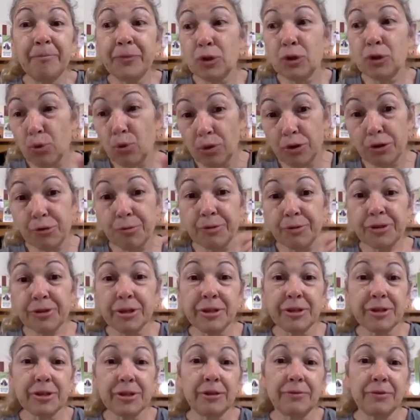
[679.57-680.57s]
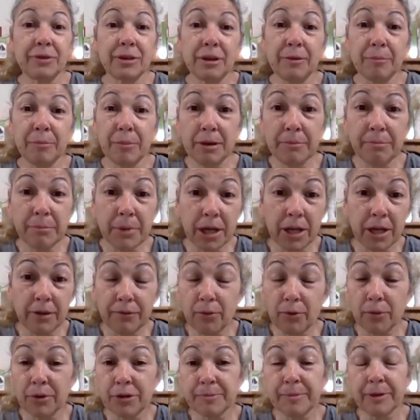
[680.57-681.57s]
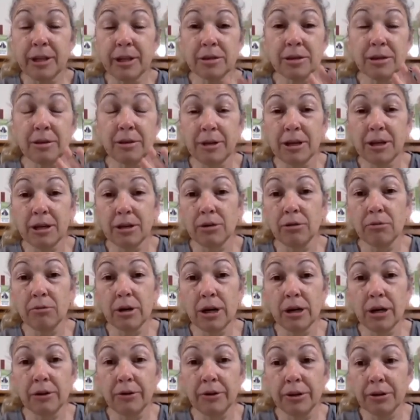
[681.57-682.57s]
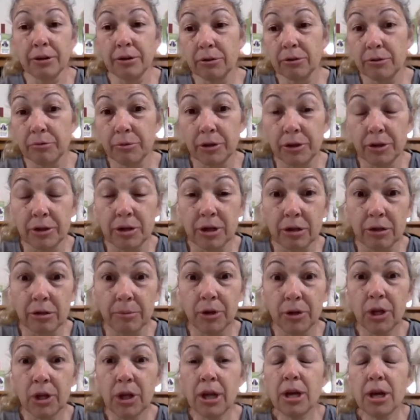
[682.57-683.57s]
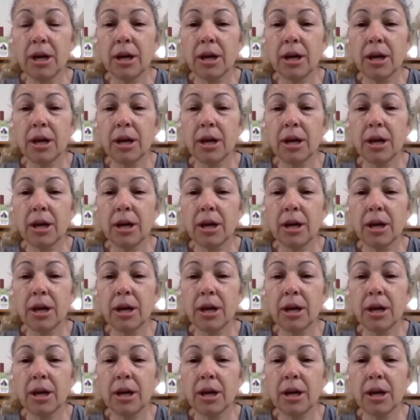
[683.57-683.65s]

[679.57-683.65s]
George was nice enough to give me a mite. Of course, by that time he had no hair and he looked really terrible.